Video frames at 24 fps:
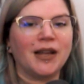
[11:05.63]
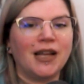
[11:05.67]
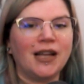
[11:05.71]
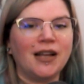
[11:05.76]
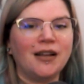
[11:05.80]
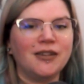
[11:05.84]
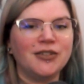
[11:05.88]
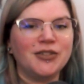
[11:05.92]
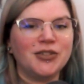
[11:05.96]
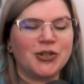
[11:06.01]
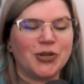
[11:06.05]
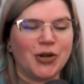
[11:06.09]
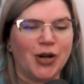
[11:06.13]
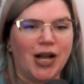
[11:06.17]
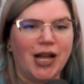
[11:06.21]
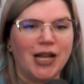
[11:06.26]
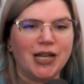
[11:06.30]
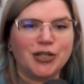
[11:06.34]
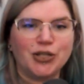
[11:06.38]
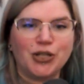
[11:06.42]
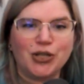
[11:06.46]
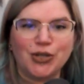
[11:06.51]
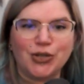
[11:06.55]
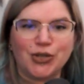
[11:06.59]
on
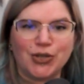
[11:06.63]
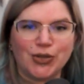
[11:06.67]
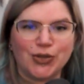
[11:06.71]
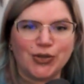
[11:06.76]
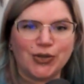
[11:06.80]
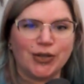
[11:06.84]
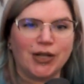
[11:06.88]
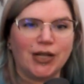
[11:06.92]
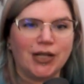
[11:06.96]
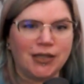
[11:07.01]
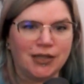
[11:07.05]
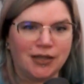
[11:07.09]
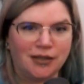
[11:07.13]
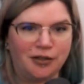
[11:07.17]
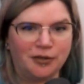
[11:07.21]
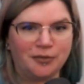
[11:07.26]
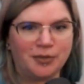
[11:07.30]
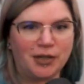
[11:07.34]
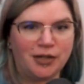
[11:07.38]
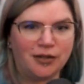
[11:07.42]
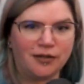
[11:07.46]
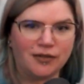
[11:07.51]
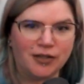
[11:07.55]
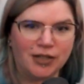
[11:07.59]
trying to do a little
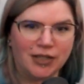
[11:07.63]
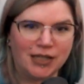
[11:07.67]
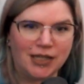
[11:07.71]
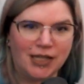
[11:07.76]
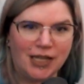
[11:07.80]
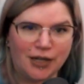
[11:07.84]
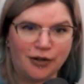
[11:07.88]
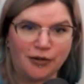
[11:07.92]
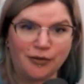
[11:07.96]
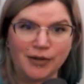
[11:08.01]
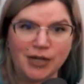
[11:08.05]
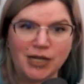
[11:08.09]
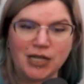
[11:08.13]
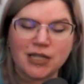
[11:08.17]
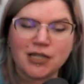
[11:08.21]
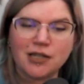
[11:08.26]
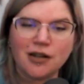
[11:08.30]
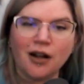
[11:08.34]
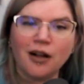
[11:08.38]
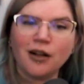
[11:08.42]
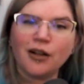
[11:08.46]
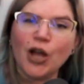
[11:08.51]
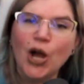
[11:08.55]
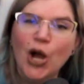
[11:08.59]
bit of a like
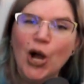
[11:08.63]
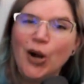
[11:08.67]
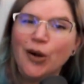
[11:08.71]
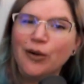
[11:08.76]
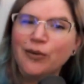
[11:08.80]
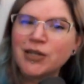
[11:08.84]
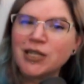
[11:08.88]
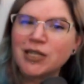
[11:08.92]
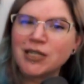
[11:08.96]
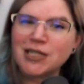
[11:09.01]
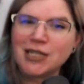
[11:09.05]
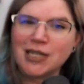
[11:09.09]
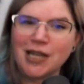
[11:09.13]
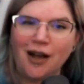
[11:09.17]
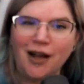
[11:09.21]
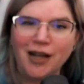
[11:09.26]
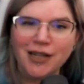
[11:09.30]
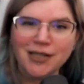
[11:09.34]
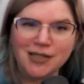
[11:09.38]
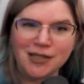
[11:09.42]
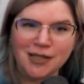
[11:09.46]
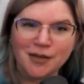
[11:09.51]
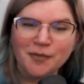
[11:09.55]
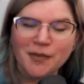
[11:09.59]
restock, which is
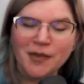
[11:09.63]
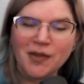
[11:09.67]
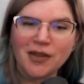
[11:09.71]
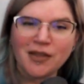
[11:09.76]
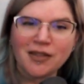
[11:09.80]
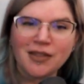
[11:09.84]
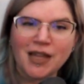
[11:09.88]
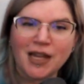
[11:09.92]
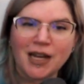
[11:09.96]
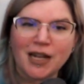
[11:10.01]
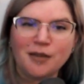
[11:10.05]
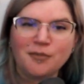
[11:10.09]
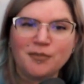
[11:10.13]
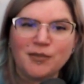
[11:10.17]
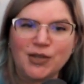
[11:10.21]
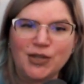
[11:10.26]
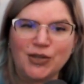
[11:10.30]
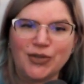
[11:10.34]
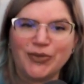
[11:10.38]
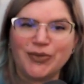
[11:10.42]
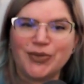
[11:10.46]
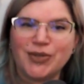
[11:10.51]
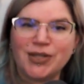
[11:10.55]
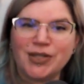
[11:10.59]
not something that I'm
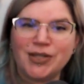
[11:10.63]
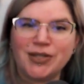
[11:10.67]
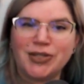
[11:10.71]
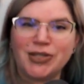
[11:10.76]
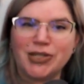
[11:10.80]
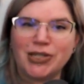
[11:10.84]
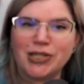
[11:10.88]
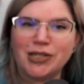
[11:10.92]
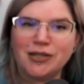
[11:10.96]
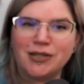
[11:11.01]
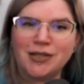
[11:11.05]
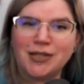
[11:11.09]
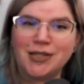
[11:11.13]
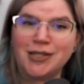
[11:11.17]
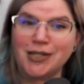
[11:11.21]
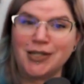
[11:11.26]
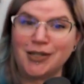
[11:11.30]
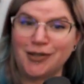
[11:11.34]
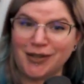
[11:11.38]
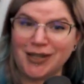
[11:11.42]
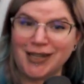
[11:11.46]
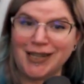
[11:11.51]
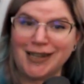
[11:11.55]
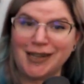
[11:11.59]
used to
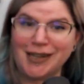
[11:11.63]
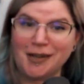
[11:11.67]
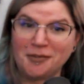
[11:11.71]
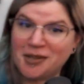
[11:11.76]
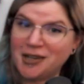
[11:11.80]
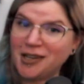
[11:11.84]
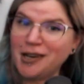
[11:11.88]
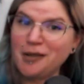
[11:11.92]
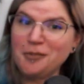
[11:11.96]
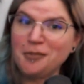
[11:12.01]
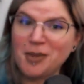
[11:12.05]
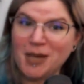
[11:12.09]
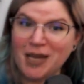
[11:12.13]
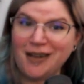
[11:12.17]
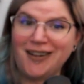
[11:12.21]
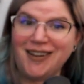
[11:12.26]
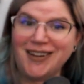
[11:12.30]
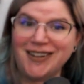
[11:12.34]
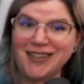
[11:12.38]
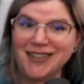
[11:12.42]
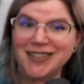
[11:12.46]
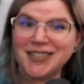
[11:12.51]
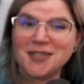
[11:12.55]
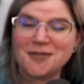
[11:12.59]
doing. I'm gonna be
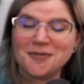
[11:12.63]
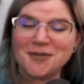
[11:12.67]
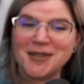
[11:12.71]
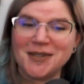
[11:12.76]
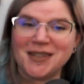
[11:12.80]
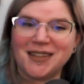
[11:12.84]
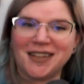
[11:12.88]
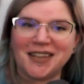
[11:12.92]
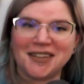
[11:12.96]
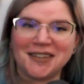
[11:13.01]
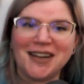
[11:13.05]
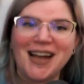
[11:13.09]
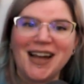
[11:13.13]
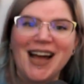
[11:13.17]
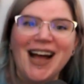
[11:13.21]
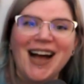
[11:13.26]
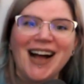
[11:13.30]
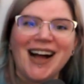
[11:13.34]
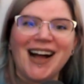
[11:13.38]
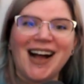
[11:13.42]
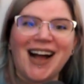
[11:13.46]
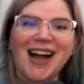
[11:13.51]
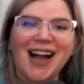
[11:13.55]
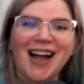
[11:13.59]
honest with you.
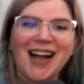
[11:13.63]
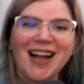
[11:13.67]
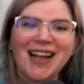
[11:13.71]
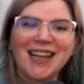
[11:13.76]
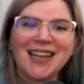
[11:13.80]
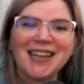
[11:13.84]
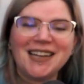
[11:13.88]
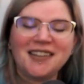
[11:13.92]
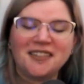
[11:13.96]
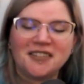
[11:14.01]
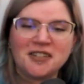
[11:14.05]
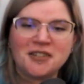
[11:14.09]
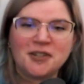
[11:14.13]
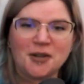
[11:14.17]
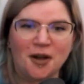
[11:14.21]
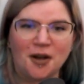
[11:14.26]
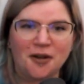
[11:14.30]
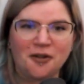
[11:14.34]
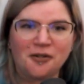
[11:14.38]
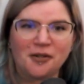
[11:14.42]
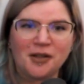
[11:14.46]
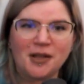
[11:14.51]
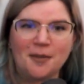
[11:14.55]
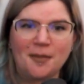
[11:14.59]
I
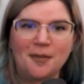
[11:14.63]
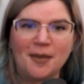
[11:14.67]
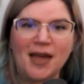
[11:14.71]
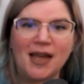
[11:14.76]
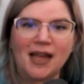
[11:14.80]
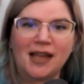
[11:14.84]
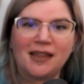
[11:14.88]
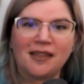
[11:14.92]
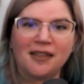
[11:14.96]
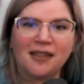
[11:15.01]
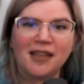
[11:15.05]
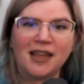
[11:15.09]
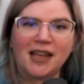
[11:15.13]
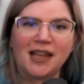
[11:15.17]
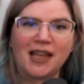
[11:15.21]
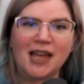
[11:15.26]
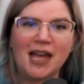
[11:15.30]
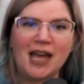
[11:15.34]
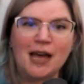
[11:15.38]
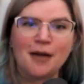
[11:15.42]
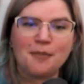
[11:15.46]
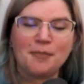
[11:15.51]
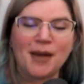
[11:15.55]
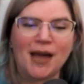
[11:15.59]
generally make like
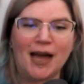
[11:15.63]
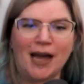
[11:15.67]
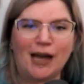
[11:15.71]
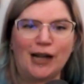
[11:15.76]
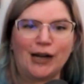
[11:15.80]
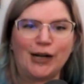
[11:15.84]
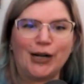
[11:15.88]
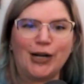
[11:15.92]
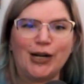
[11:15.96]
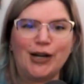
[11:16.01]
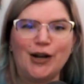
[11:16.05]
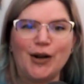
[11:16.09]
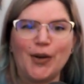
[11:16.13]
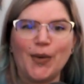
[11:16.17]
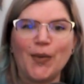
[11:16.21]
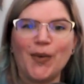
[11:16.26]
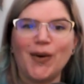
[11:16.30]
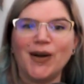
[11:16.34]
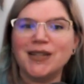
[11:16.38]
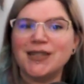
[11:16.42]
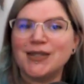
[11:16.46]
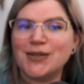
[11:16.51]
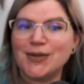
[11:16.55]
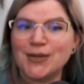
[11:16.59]
a pattern
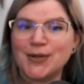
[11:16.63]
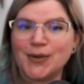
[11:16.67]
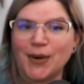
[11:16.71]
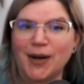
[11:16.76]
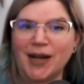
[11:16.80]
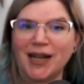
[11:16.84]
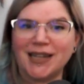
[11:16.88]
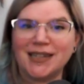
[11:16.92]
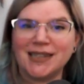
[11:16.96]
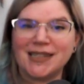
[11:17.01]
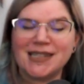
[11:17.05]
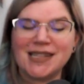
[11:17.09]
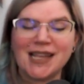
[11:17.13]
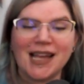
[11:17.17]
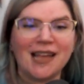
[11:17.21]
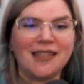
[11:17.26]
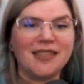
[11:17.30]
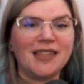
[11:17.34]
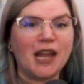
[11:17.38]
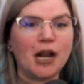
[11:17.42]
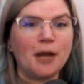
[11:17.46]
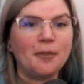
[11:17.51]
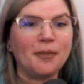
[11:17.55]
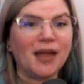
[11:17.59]
once or twice
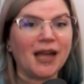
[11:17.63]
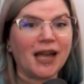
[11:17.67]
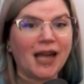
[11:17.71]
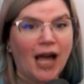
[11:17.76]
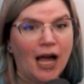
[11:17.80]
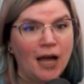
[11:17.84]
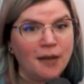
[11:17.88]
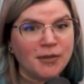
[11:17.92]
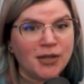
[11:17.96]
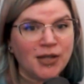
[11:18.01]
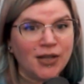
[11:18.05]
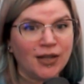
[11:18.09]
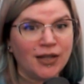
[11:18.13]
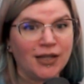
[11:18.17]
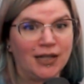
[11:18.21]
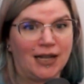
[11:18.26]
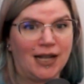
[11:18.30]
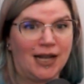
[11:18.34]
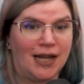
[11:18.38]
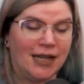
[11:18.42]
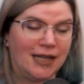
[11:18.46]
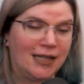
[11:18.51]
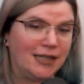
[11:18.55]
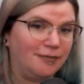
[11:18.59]
and then I'm like, I'm good.
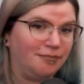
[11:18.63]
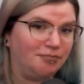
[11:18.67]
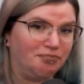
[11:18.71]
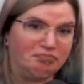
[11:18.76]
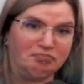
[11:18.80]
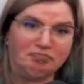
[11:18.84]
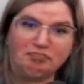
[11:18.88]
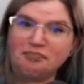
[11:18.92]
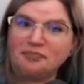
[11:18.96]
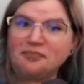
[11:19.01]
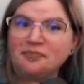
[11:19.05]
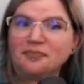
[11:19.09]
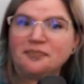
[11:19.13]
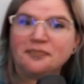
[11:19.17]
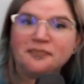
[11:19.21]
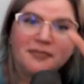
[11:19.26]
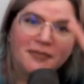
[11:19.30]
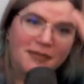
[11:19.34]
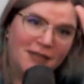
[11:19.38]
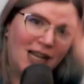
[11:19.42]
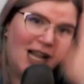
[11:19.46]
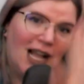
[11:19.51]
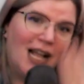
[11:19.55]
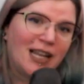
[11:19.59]
I can
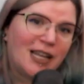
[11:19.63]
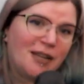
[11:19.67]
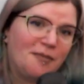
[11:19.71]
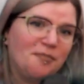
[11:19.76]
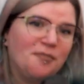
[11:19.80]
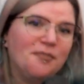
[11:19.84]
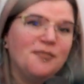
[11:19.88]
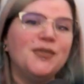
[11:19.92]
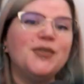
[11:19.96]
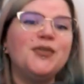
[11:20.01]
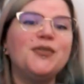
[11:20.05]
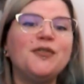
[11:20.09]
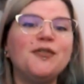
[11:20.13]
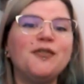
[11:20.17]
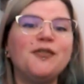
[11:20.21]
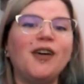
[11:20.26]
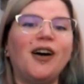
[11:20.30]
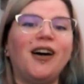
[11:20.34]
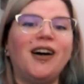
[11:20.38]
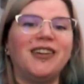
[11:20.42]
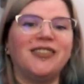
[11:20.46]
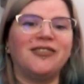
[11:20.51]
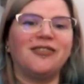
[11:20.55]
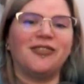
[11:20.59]
move
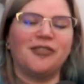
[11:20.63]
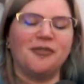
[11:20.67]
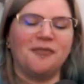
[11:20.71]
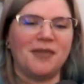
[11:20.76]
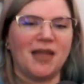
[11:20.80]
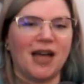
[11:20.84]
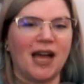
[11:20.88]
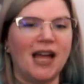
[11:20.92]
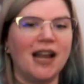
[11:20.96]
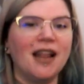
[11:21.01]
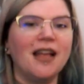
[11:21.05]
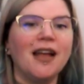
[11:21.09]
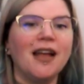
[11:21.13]
on from that.